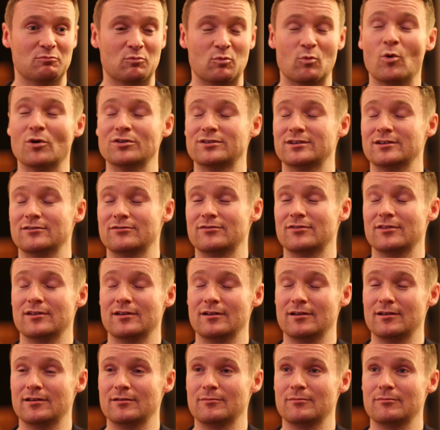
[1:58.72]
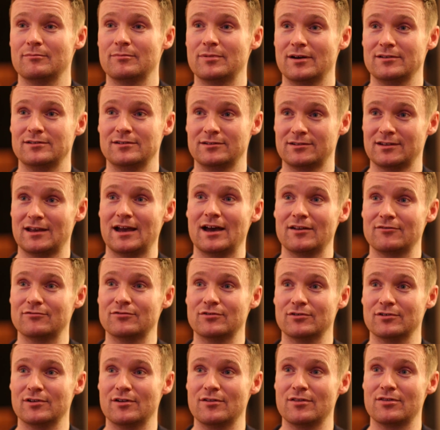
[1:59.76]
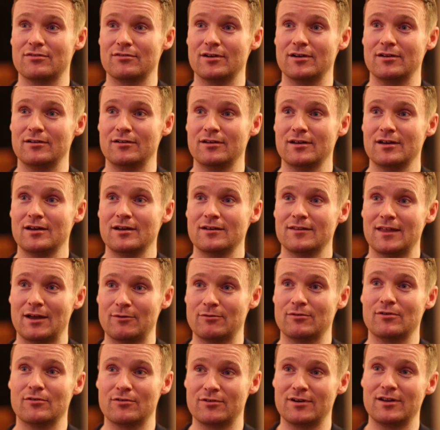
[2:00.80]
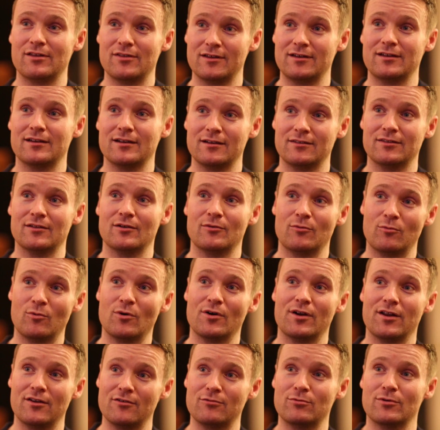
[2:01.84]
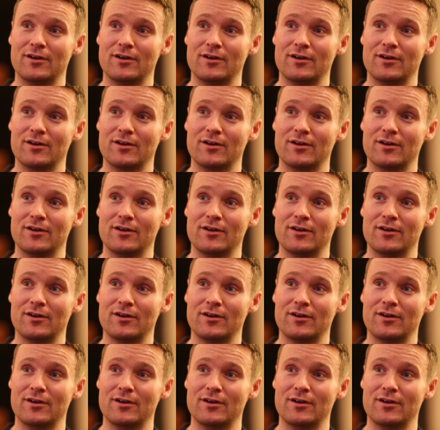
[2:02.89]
what if the purchaser had fallen through? They were already thinking that what if,